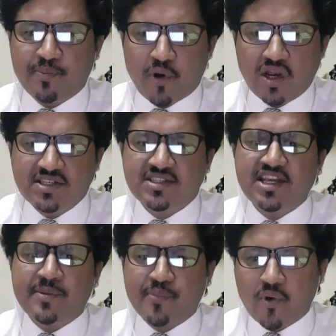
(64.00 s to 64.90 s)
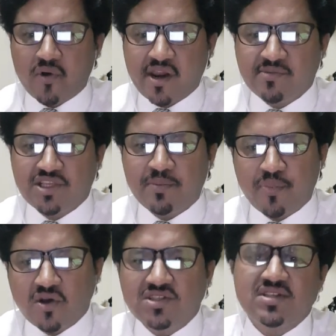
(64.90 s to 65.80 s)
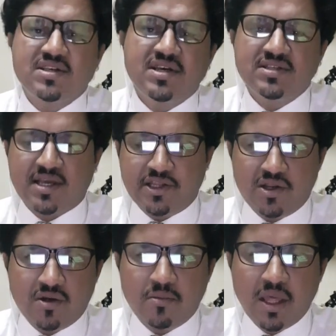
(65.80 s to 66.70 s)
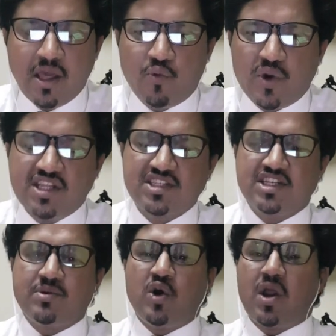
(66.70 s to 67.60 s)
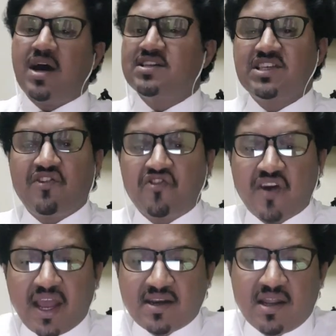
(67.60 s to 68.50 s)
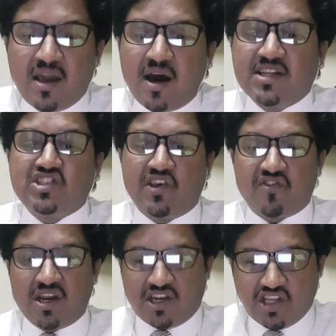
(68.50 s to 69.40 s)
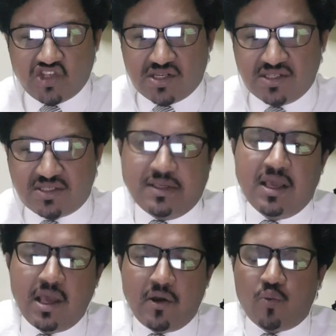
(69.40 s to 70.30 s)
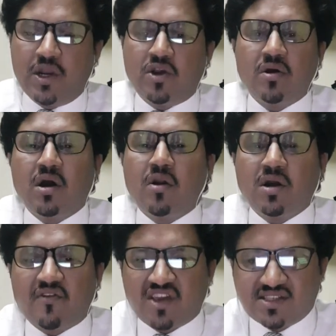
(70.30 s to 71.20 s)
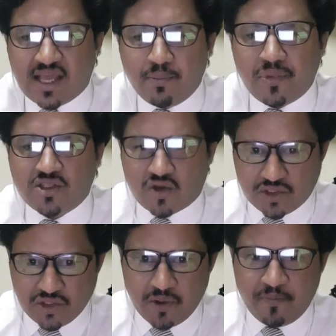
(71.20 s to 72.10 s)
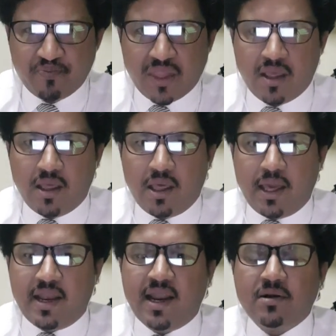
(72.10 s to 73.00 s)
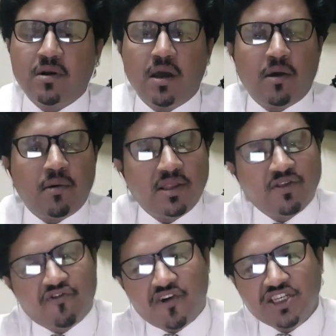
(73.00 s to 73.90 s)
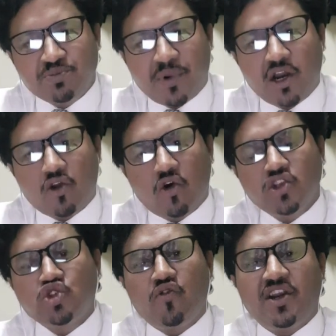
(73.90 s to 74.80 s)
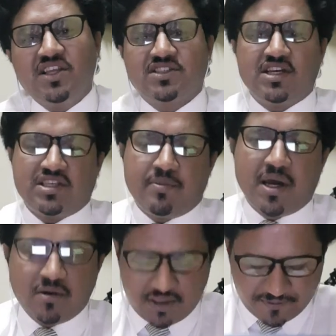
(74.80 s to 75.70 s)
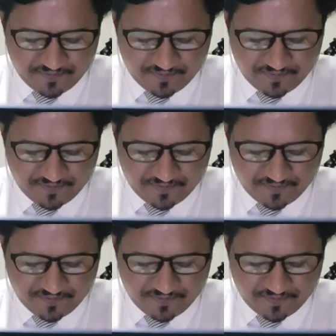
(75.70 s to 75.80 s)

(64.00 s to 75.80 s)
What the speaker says: policy and programs and processes. And we discuss about unsafe fact, unsafe conditions. We took a lot of examples also. And in the first part also we discuss about